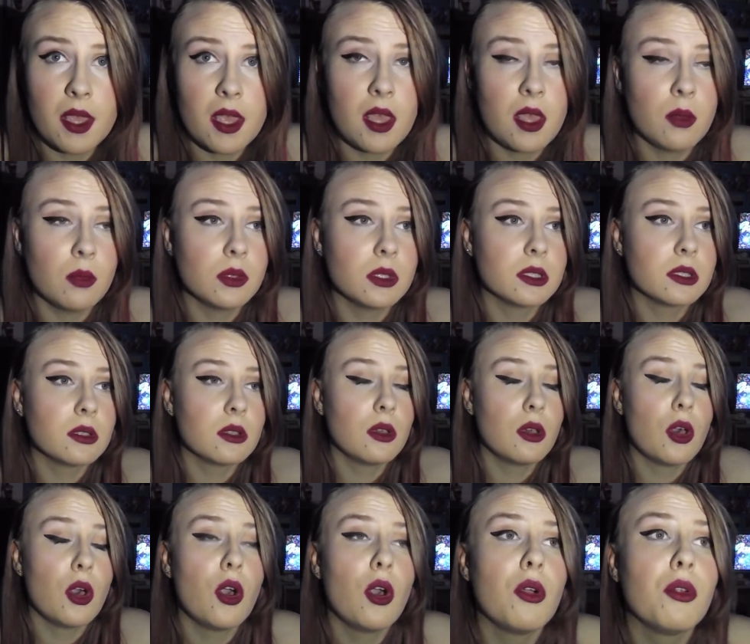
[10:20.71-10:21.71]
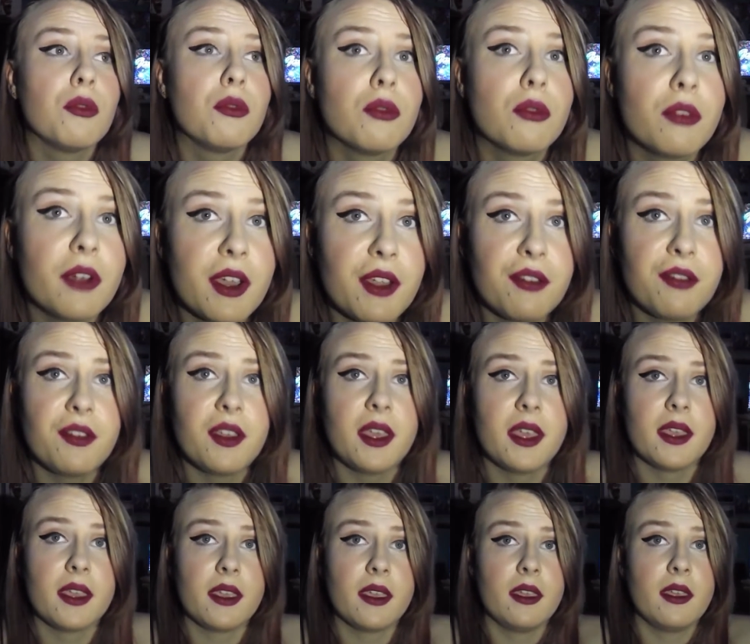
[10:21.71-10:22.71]
It was
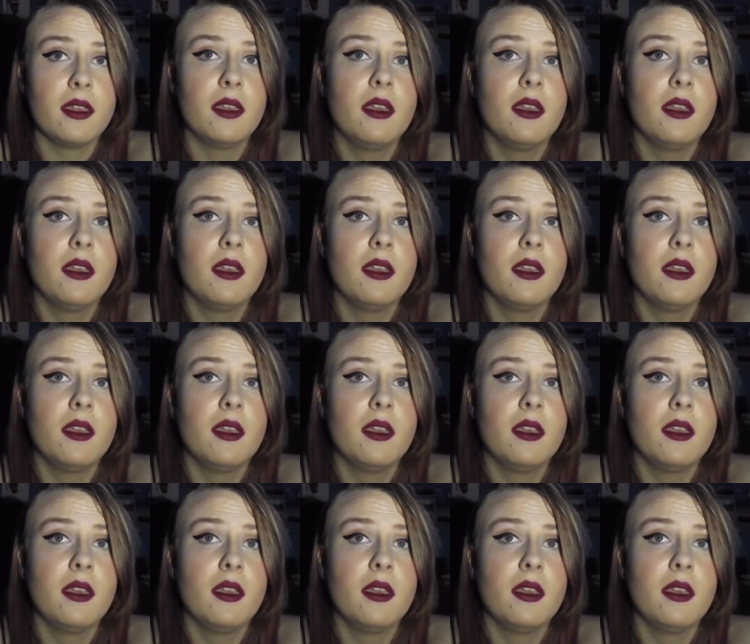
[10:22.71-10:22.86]
horrific.